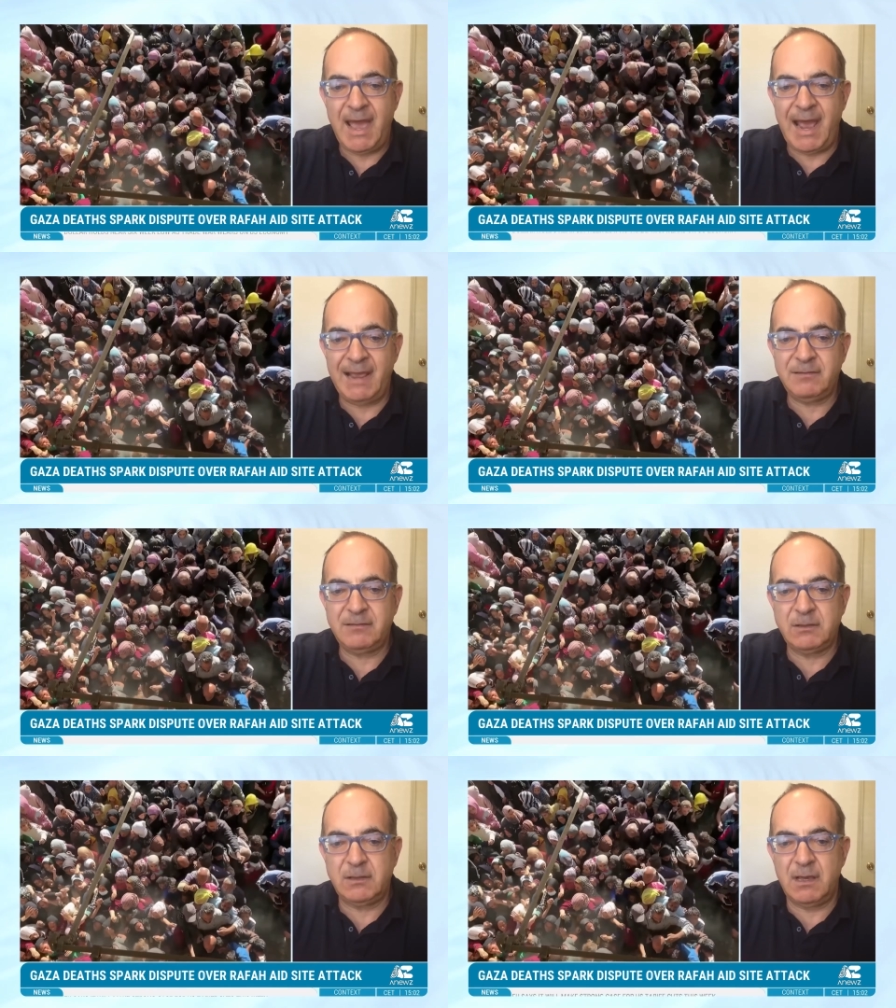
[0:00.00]

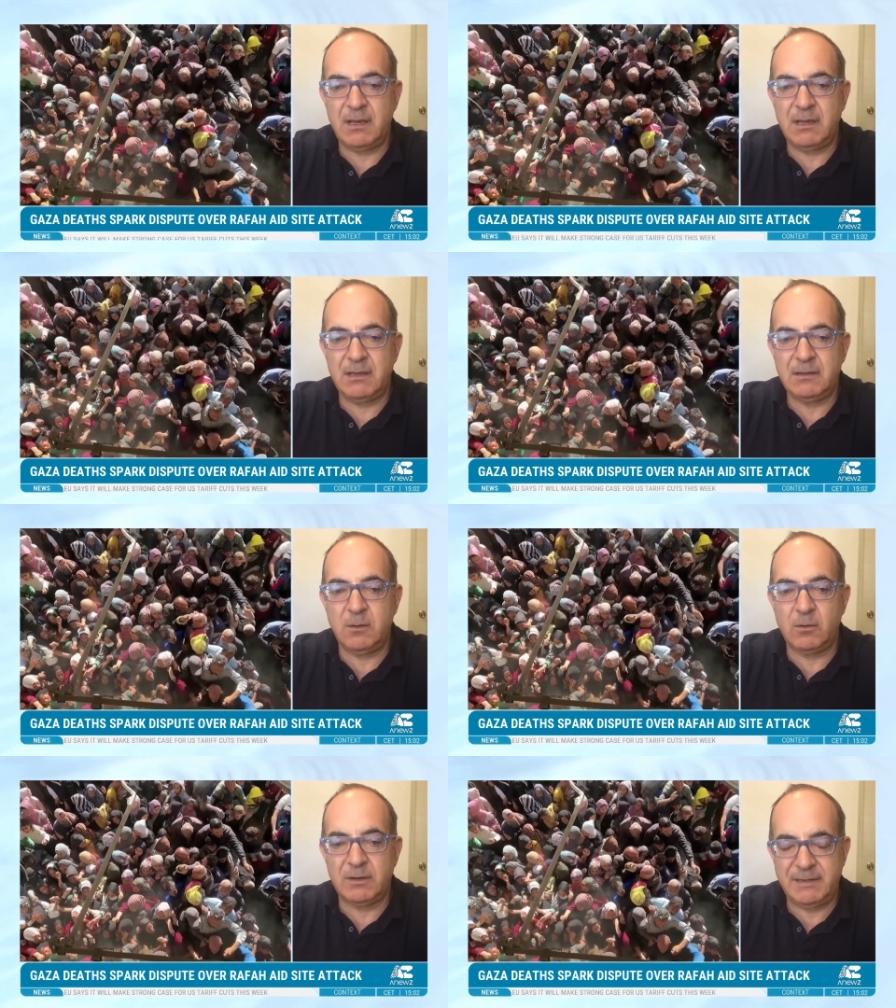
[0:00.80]
As
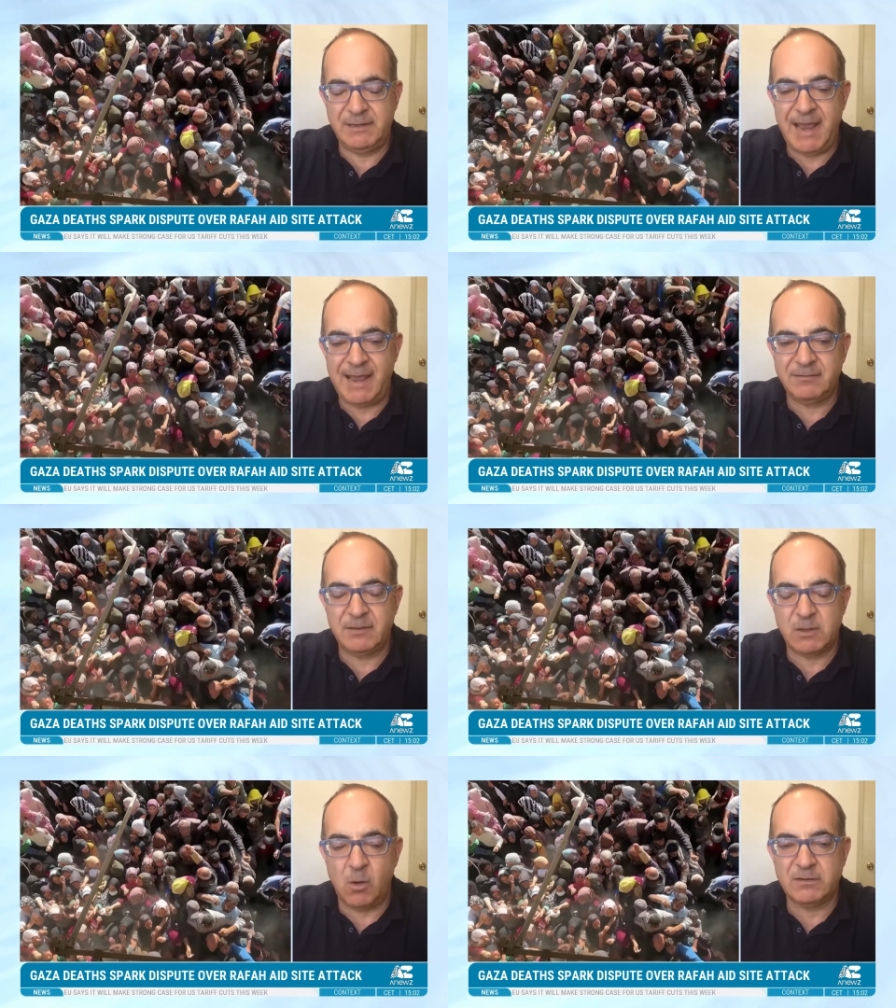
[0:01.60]
your guest,
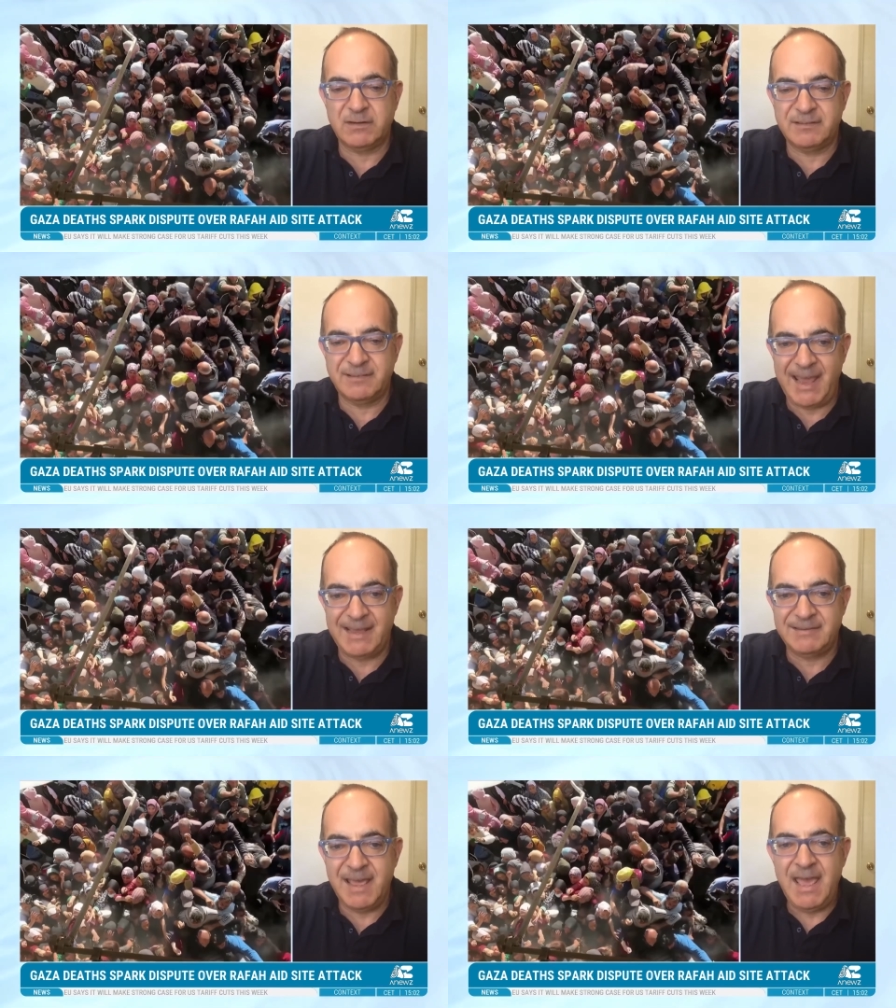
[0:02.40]
the doctor,
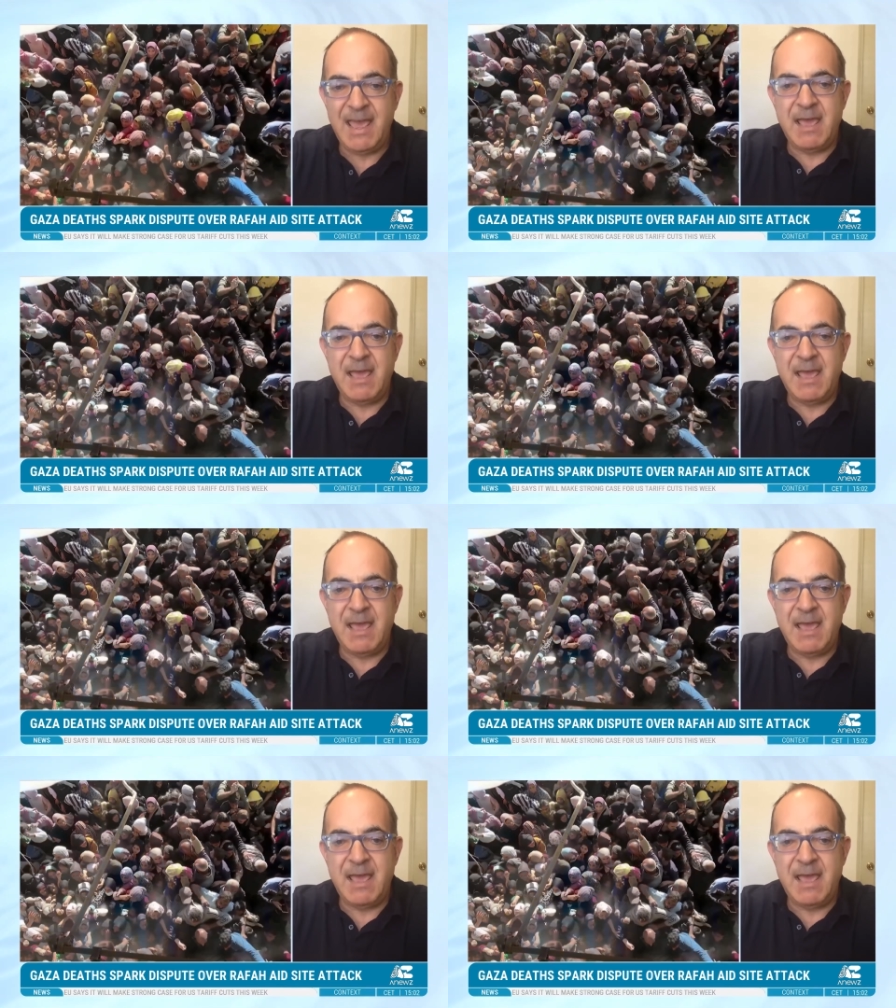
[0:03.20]
said,